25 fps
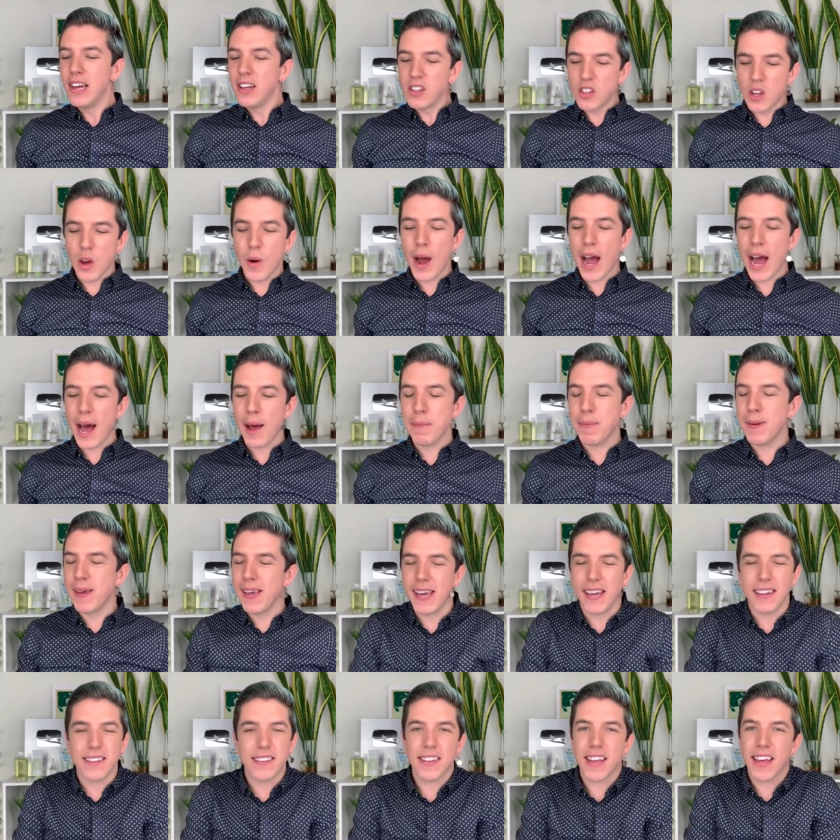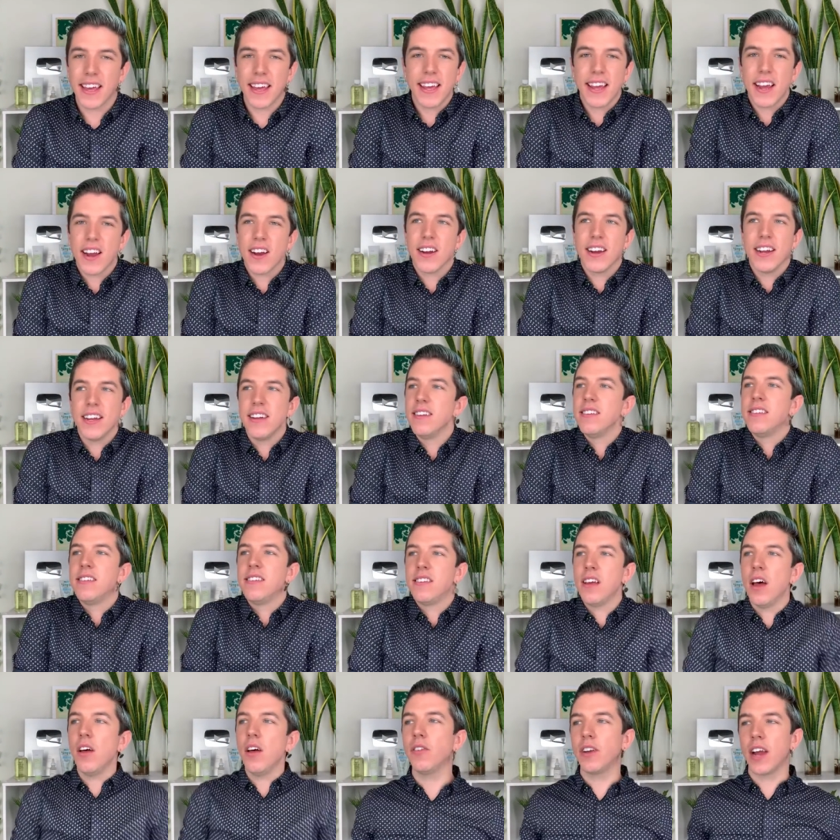so happy. Skincare is
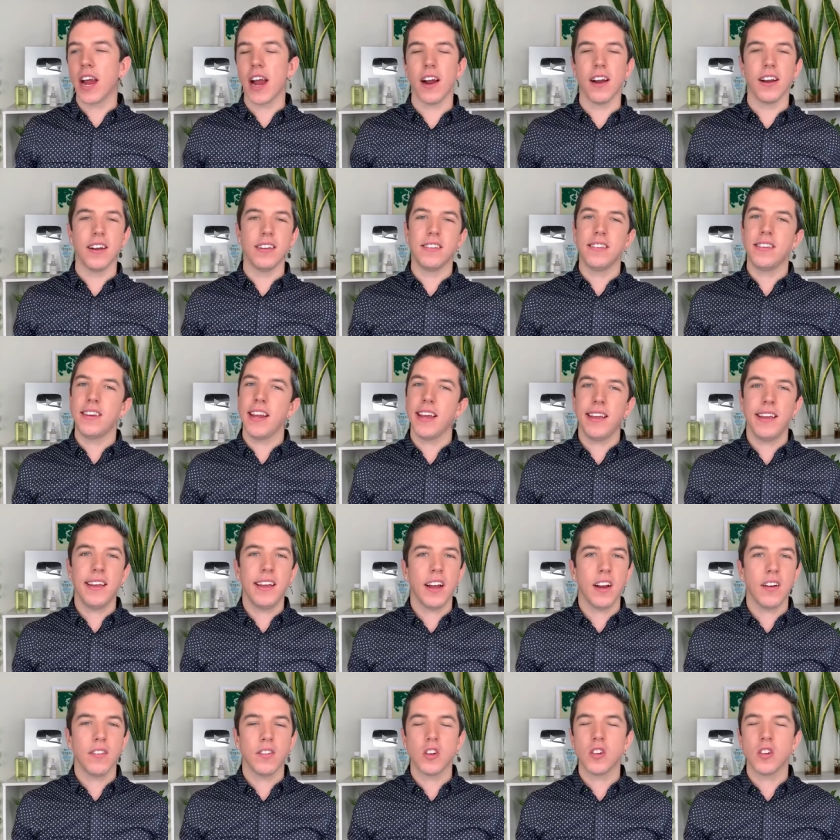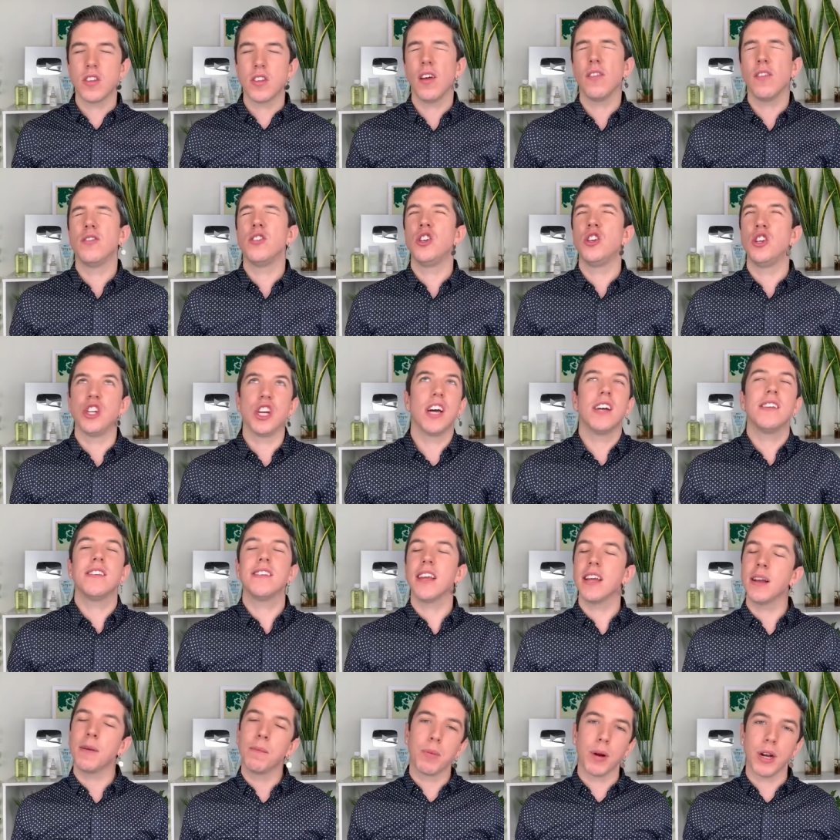self care, it's taking care of yourself just
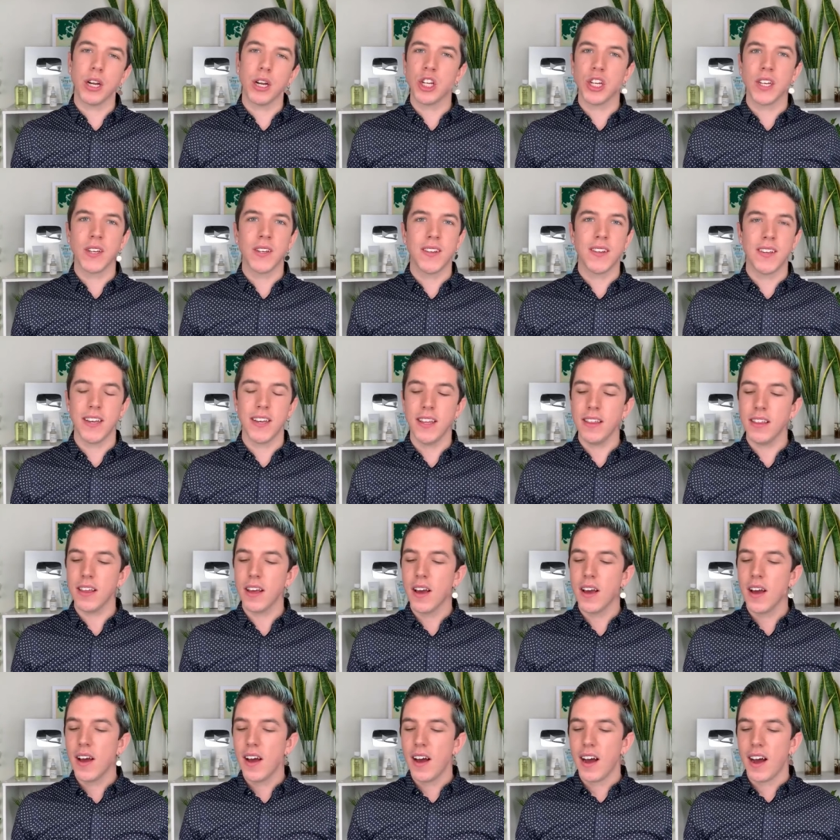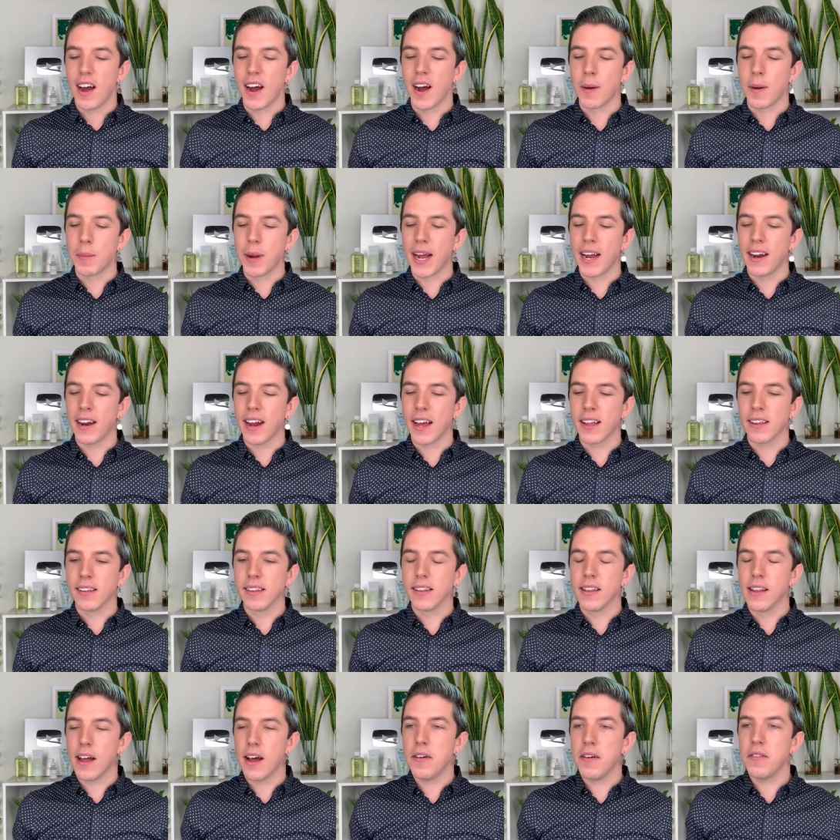like brushing teeth. Um, and I
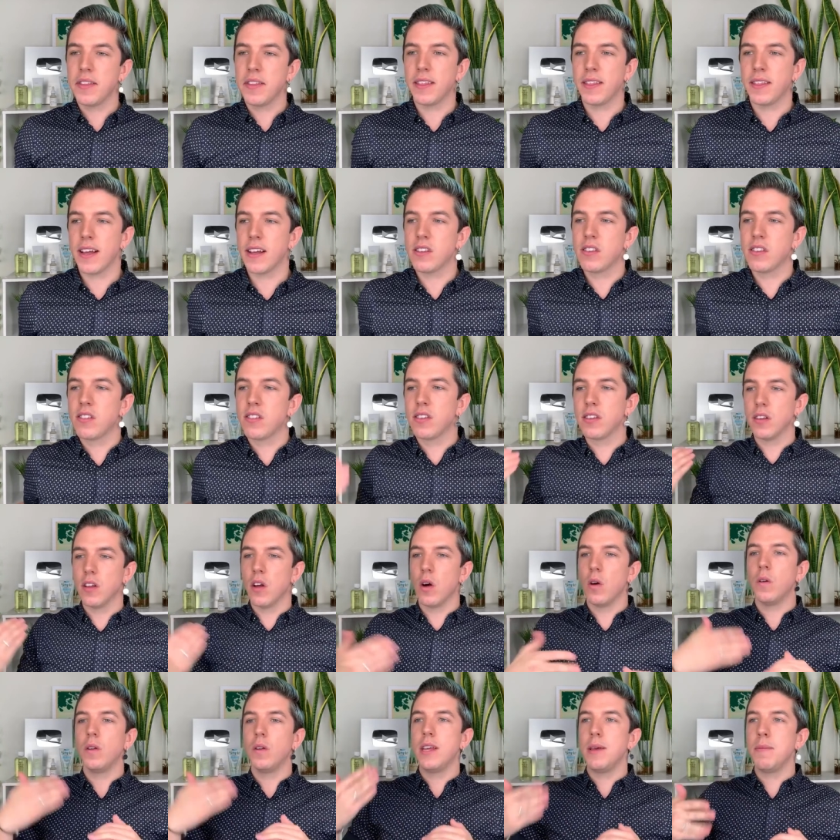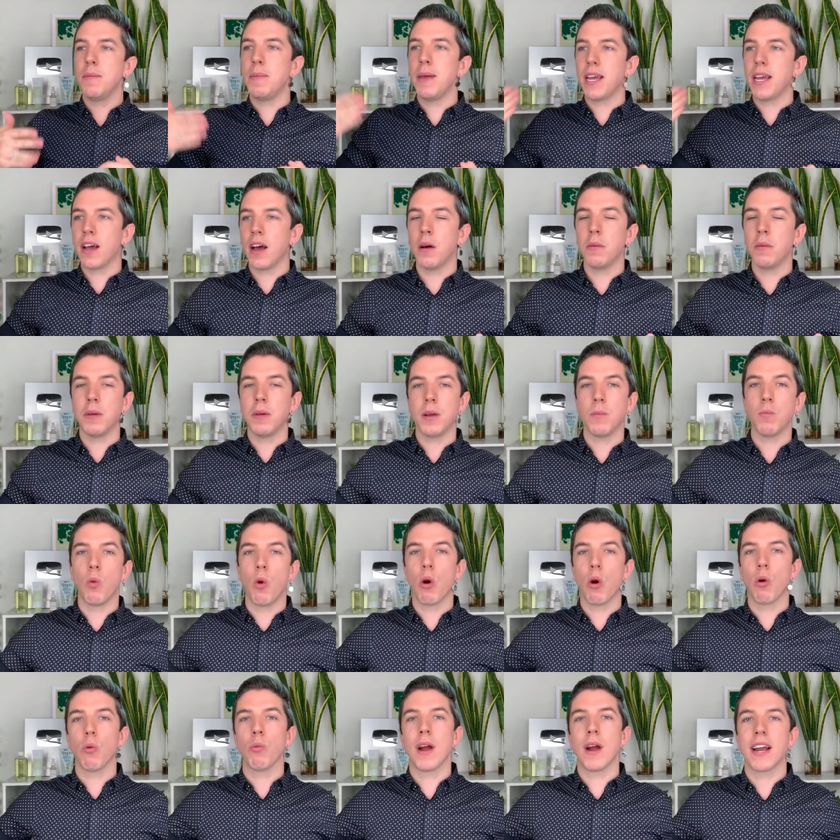love that that's slowly becoming
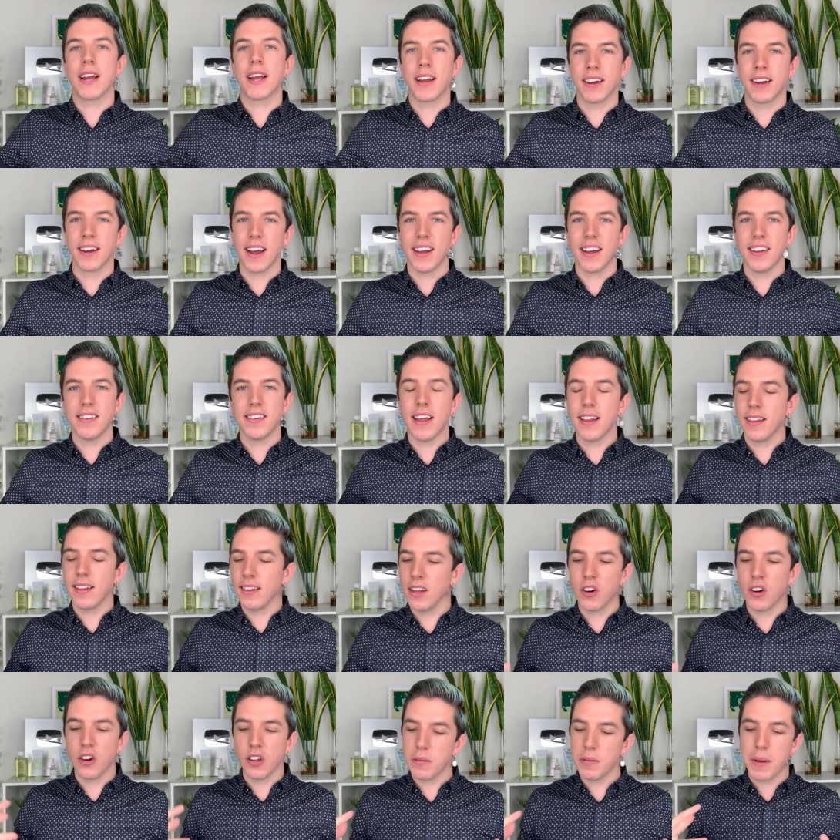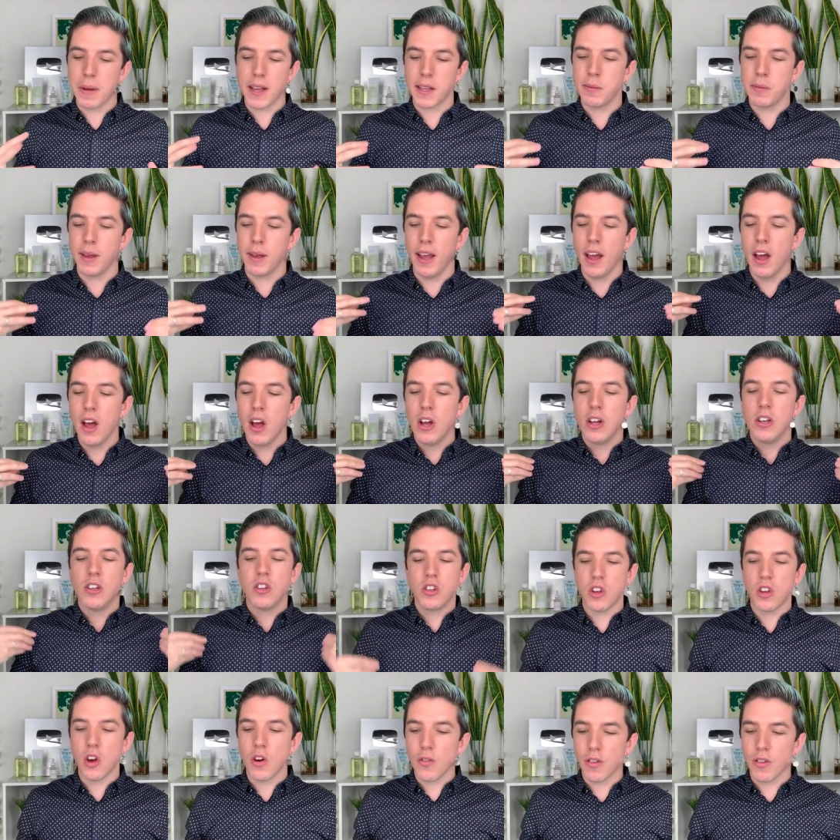more recognized. That literally makes me
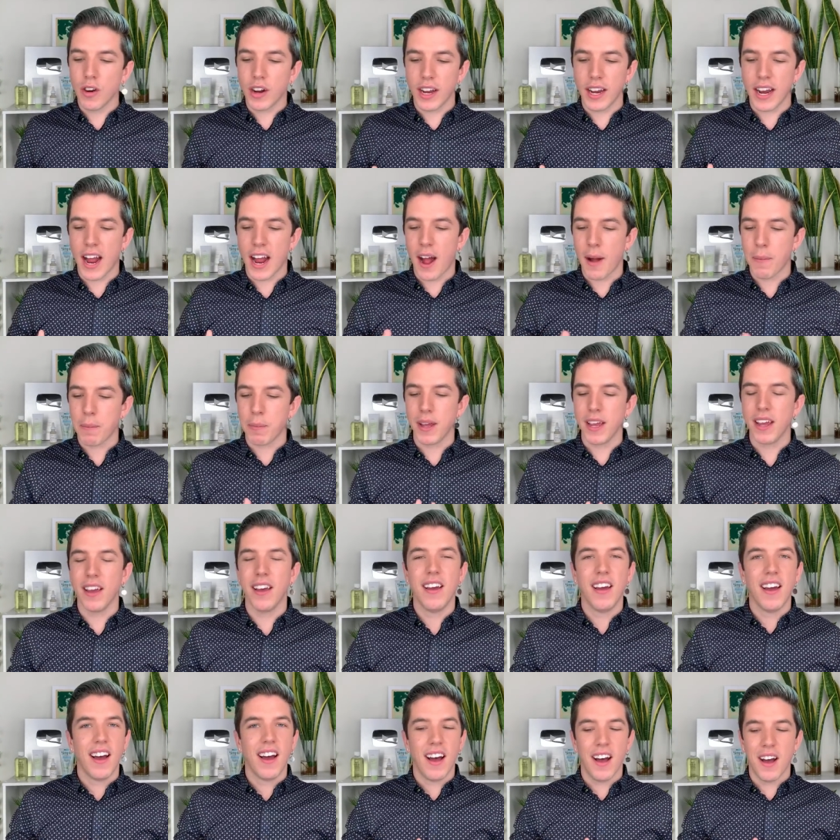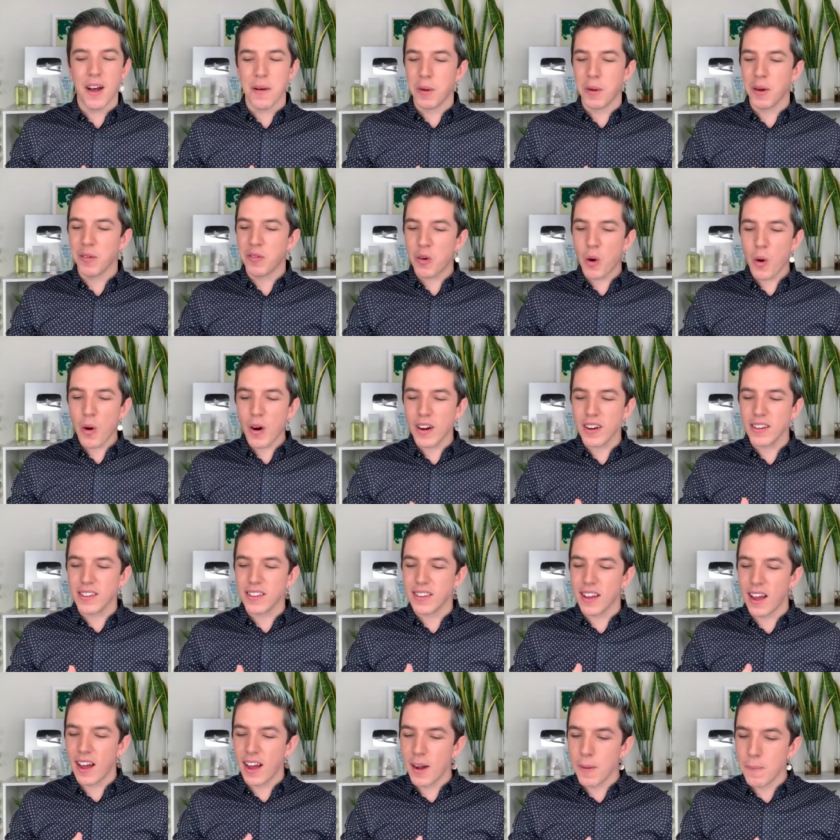so freaking happy. Um, of course,
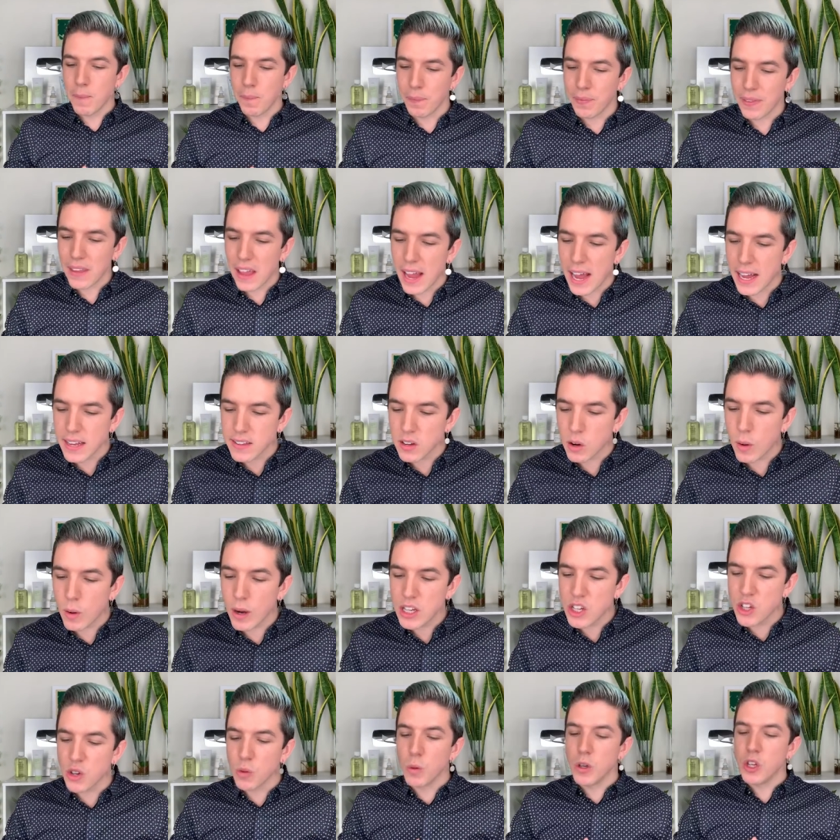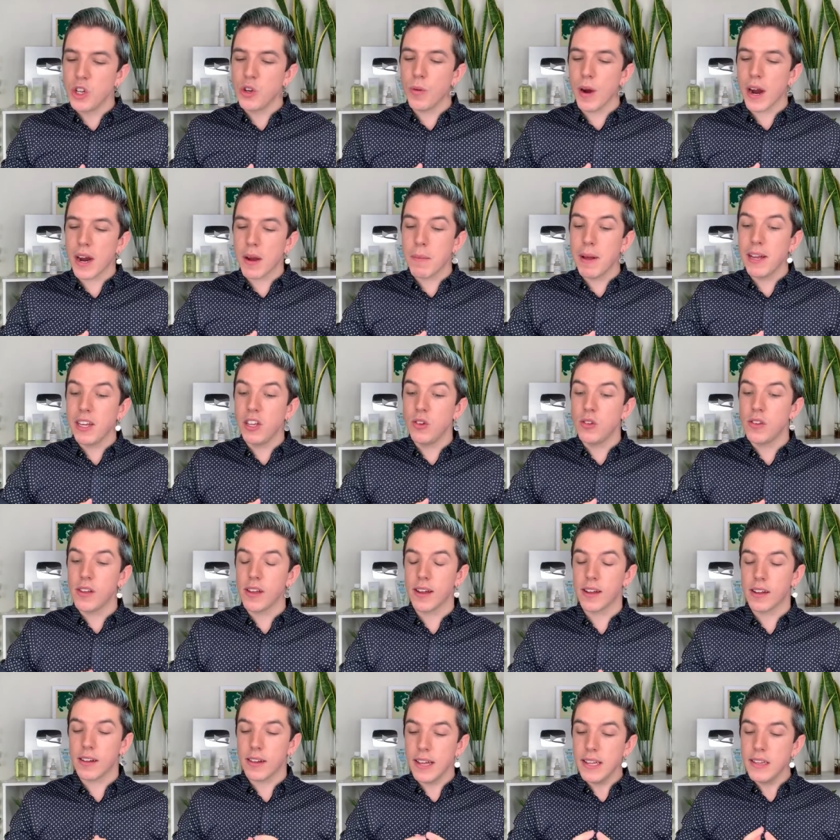um, as a question, would you recommend using
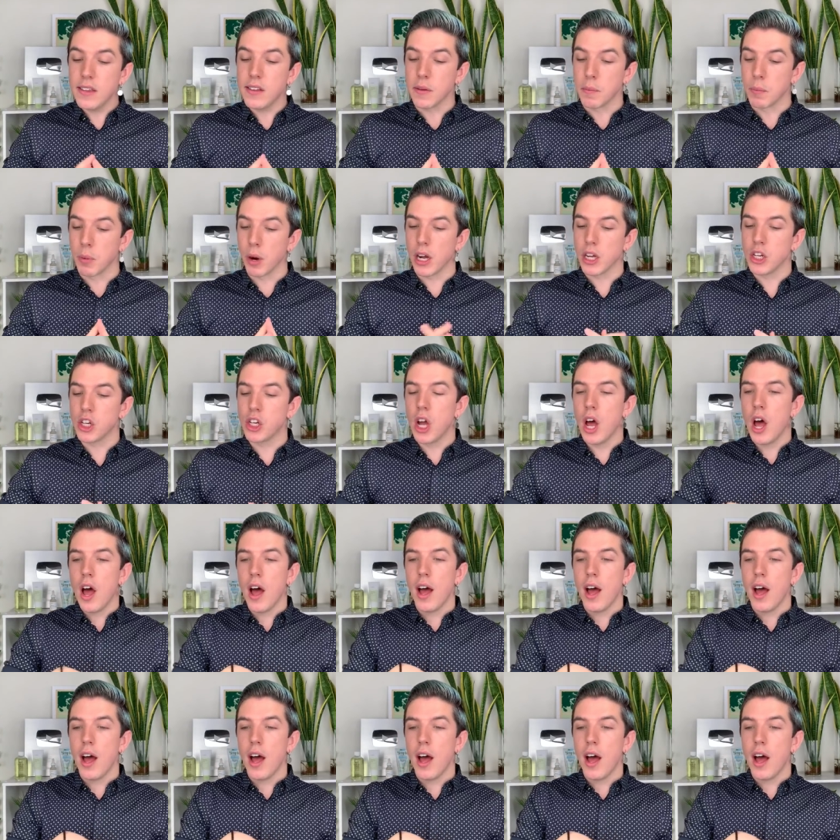a cleansing brush?